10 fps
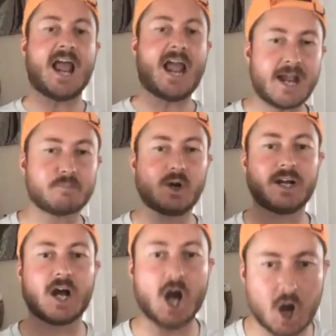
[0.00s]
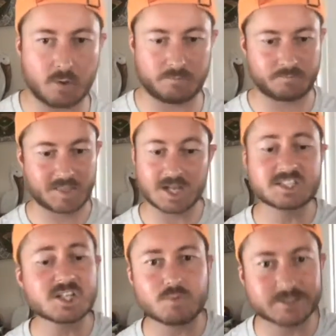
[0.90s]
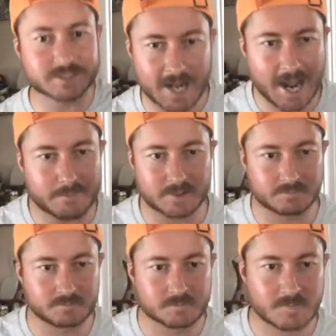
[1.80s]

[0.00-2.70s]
hammer it home. This is what's going to happen.